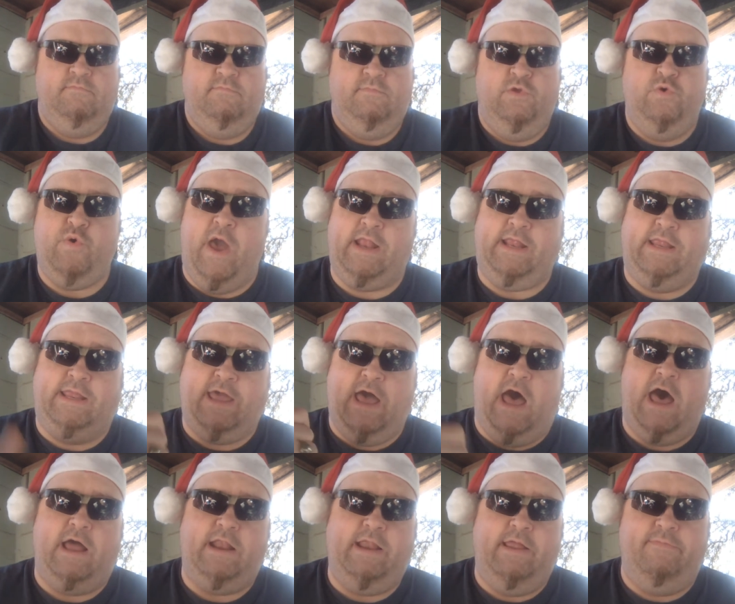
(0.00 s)
You had
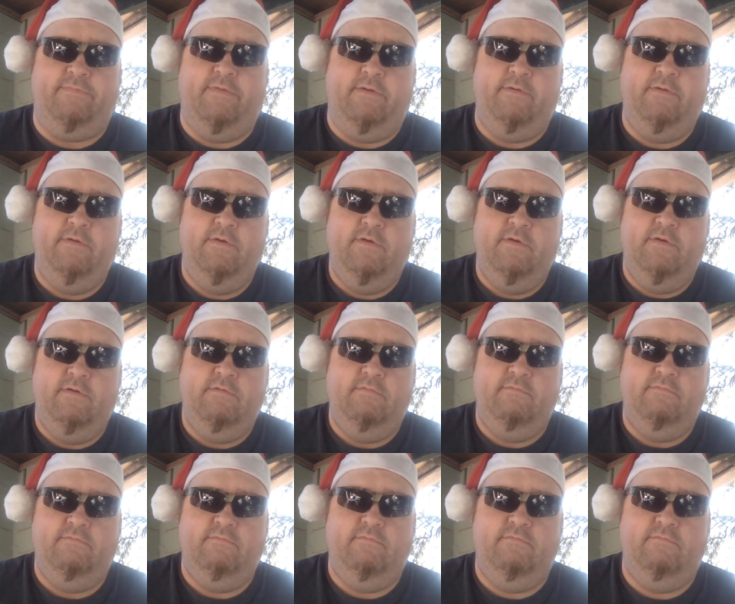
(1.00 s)
God of the
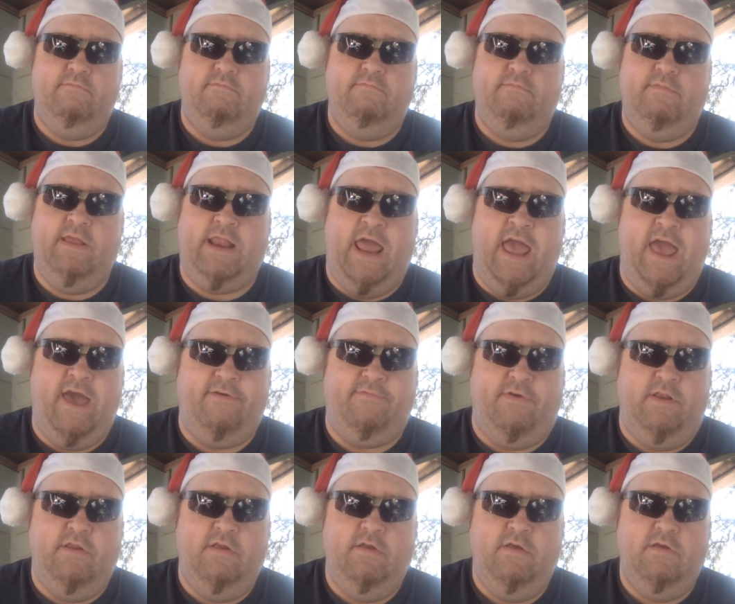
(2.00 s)
in
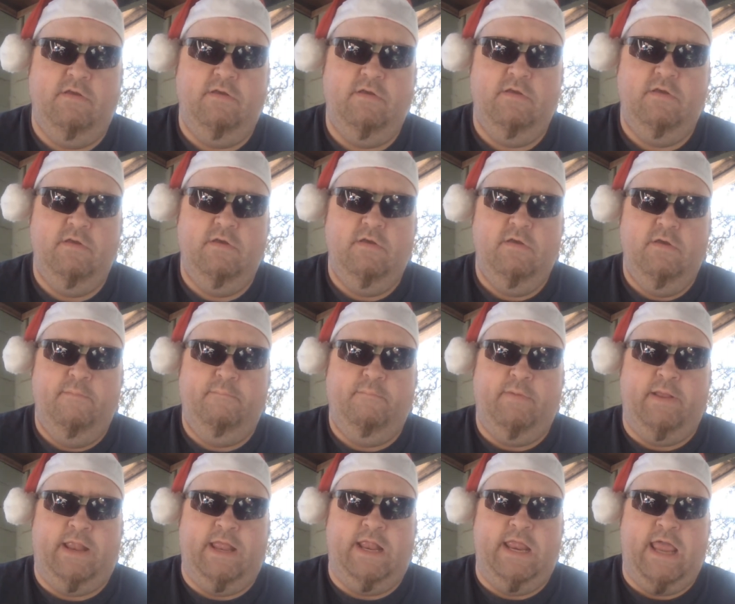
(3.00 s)
heaven,
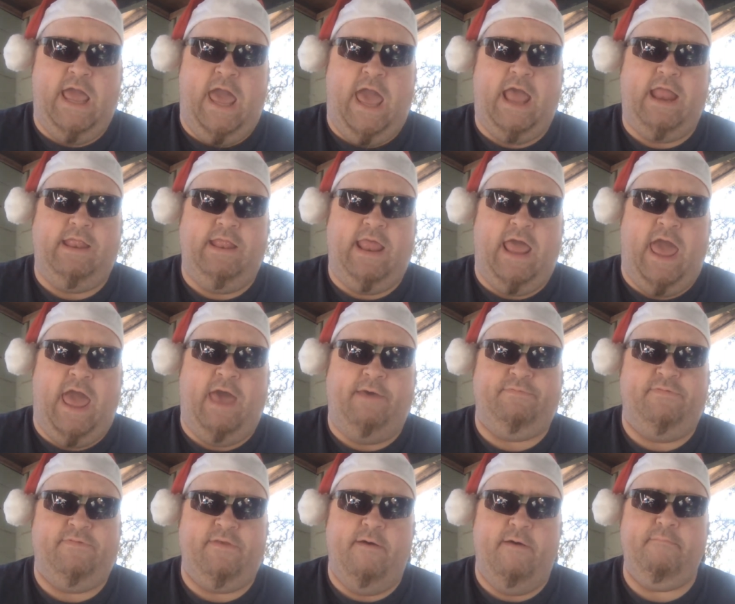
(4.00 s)
but then he had to have
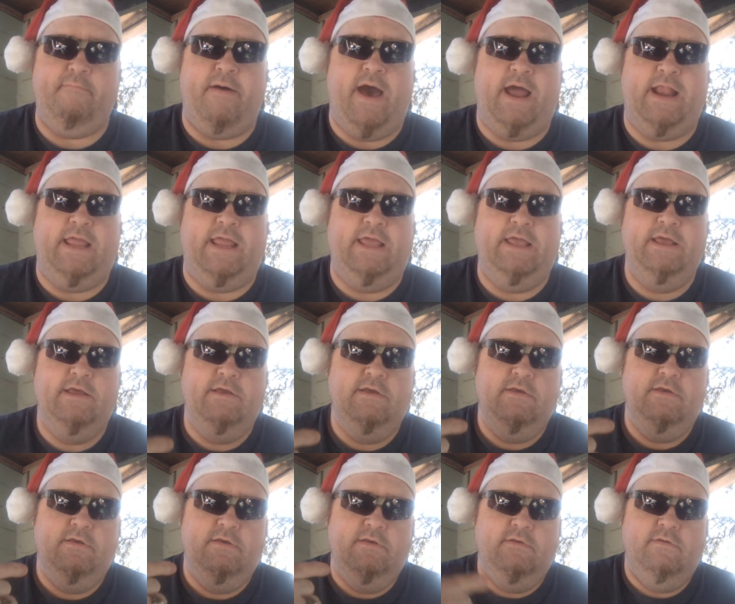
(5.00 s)
somebody,
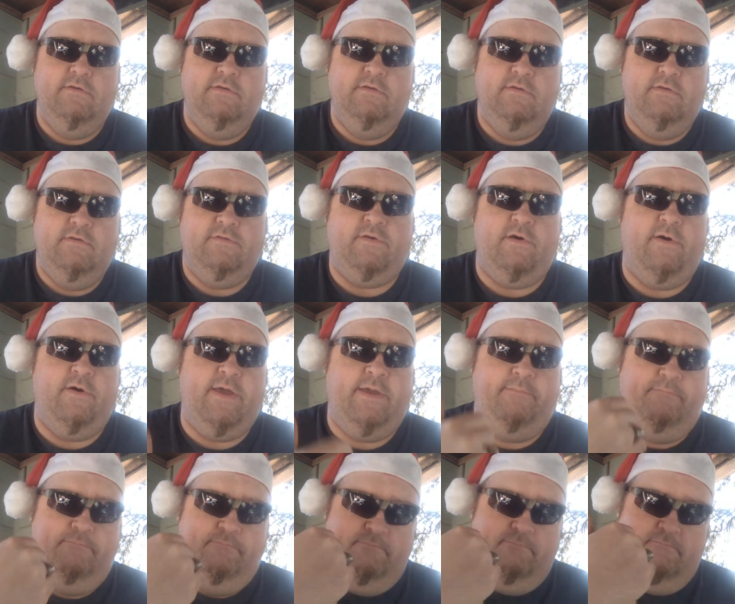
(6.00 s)
so he
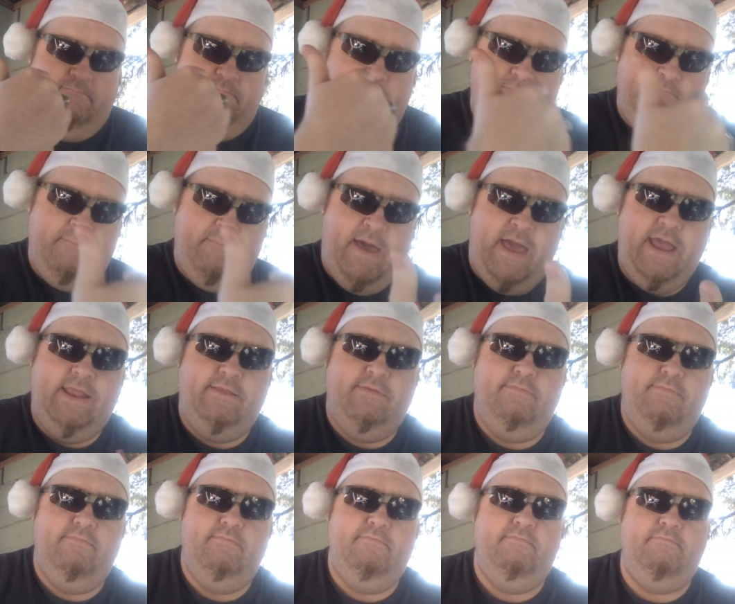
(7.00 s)
made
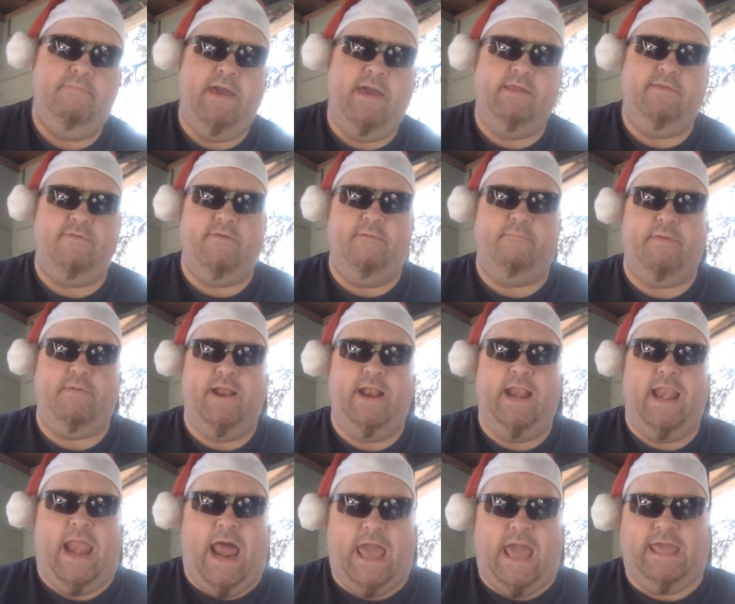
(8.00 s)
somebody
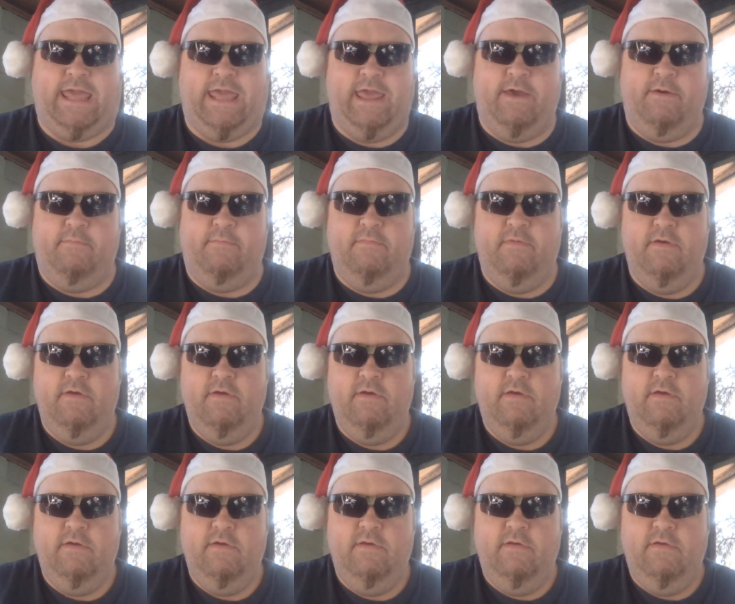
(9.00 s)
like him,
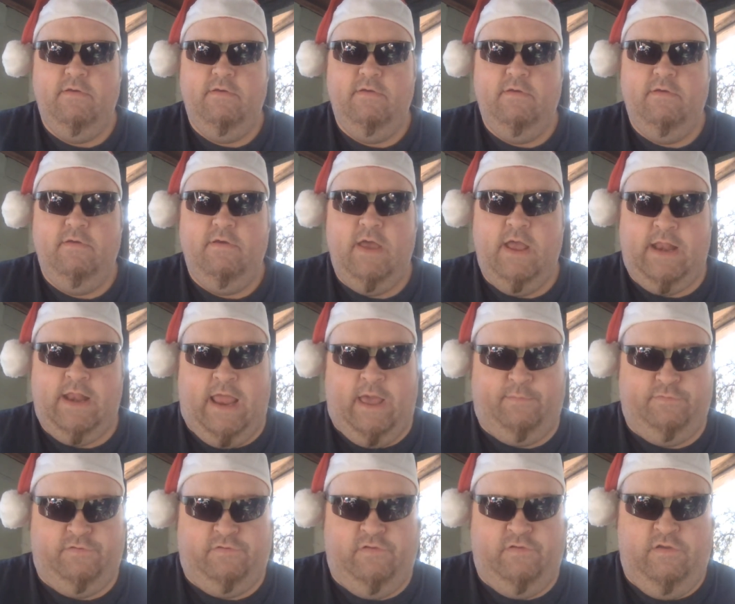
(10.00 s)
and that
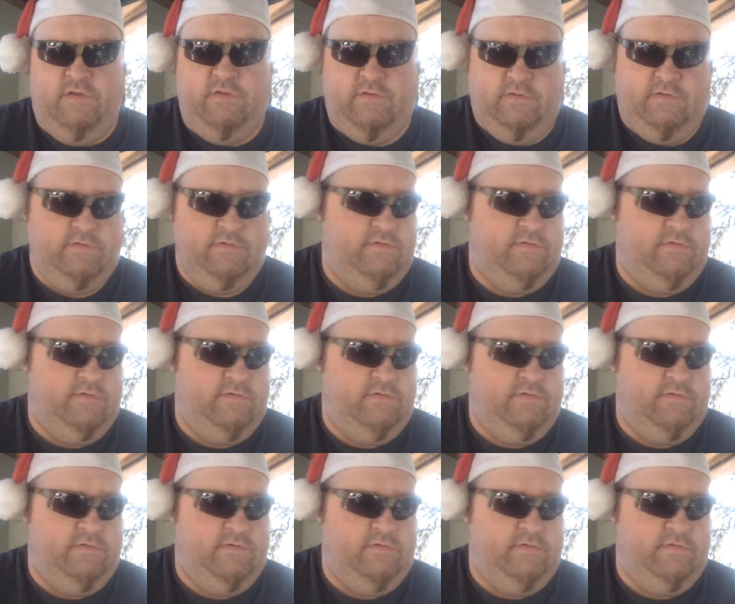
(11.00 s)
was Jesus.